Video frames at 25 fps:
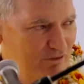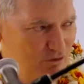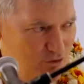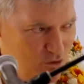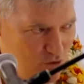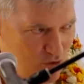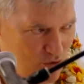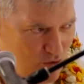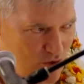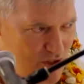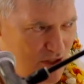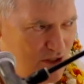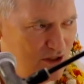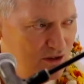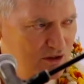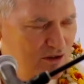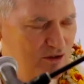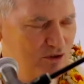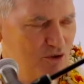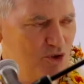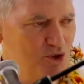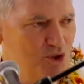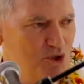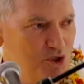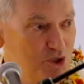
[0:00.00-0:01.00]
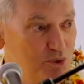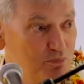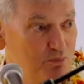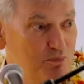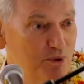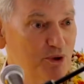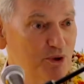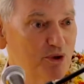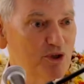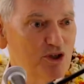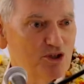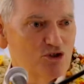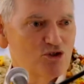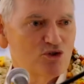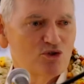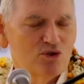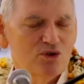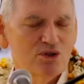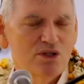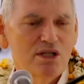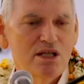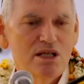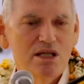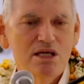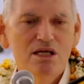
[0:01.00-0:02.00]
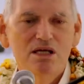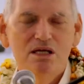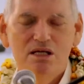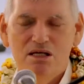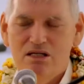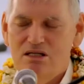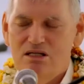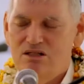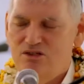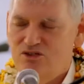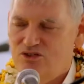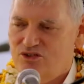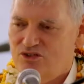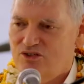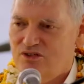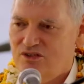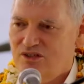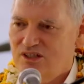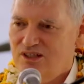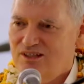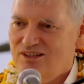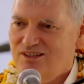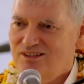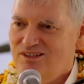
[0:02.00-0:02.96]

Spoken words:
real spiritual needs,